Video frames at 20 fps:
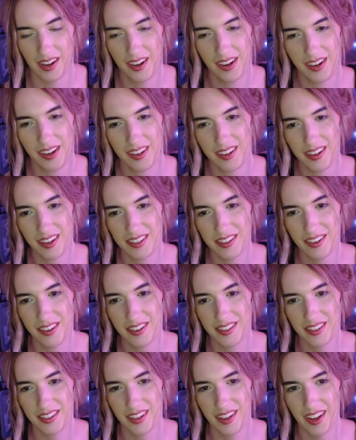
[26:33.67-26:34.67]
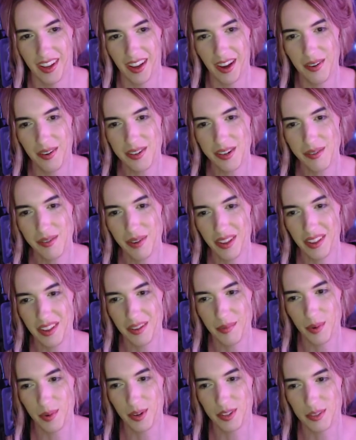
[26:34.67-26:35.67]
You guys always. I wish I read
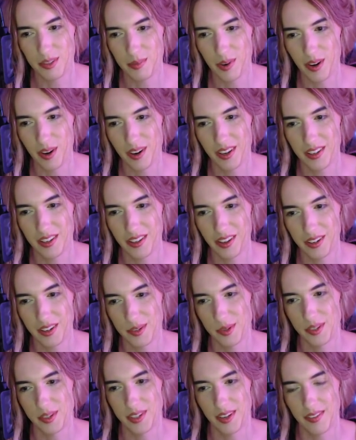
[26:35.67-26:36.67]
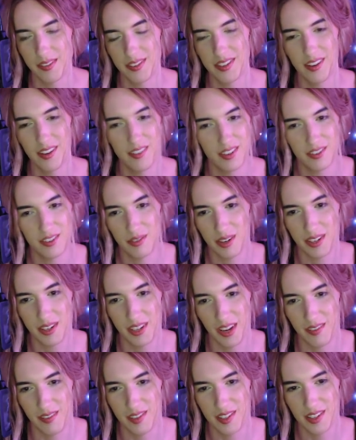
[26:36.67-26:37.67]
like more smart intellectual stuff instead of just reading
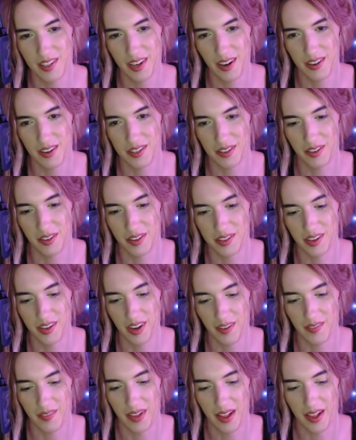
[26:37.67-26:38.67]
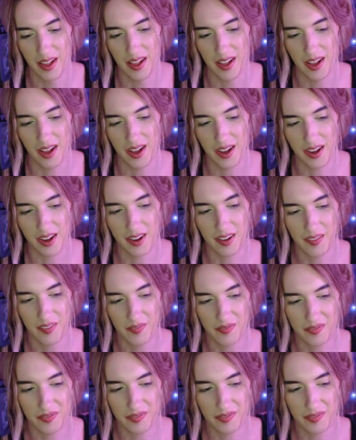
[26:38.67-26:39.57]
David Sedaris all the time. Um,